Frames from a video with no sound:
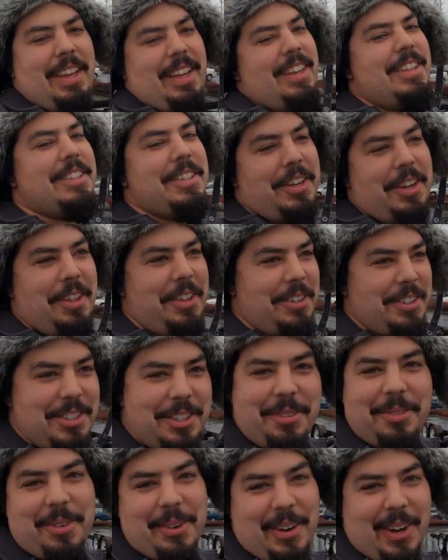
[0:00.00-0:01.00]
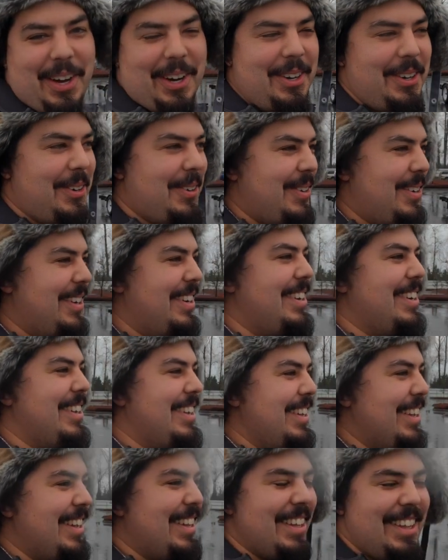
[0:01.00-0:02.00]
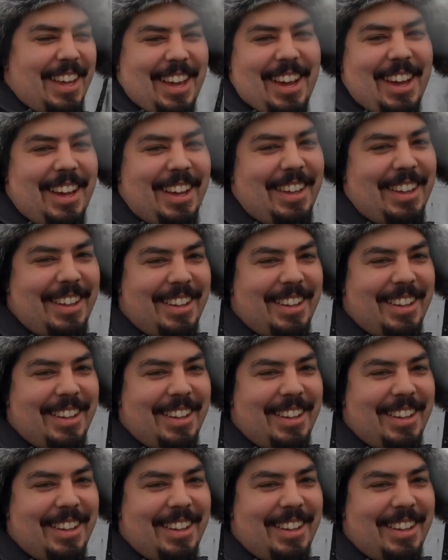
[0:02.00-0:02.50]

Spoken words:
it's another Silverado. Yeah.